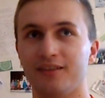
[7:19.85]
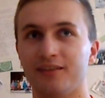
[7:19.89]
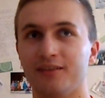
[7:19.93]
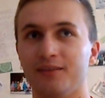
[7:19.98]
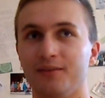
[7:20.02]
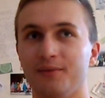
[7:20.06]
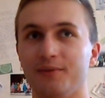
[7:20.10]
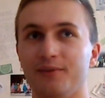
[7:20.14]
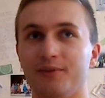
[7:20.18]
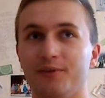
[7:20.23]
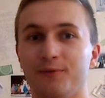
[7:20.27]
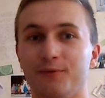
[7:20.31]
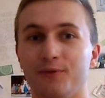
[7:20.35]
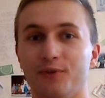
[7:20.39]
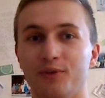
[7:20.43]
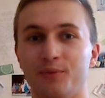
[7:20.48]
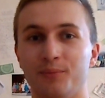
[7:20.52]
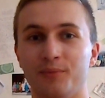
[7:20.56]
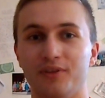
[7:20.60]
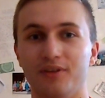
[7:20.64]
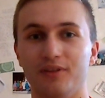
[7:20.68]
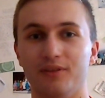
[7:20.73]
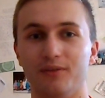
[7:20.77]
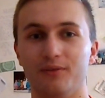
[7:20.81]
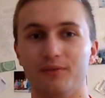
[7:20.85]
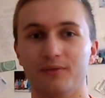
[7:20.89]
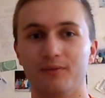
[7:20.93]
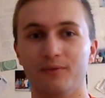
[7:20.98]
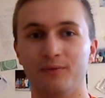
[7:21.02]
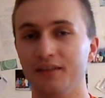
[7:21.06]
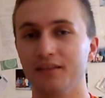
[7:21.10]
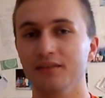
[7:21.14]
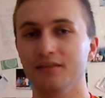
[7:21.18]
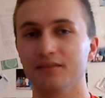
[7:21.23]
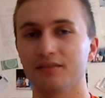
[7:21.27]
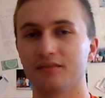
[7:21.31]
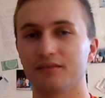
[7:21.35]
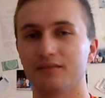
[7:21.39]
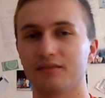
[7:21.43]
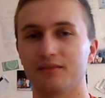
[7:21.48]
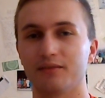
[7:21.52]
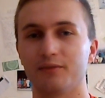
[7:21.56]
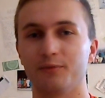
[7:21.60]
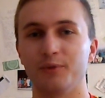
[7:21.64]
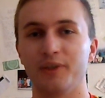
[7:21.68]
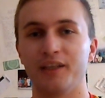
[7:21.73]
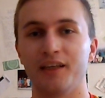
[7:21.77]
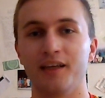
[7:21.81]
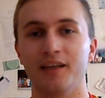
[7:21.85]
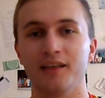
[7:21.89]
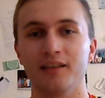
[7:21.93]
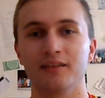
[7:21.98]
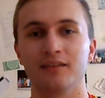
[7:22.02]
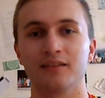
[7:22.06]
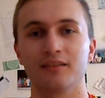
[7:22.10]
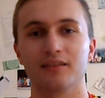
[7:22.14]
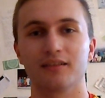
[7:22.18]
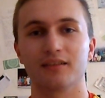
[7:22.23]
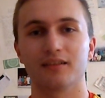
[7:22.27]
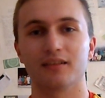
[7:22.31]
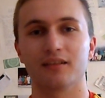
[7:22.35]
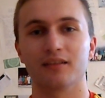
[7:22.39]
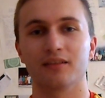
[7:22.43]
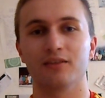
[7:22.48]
a former king we had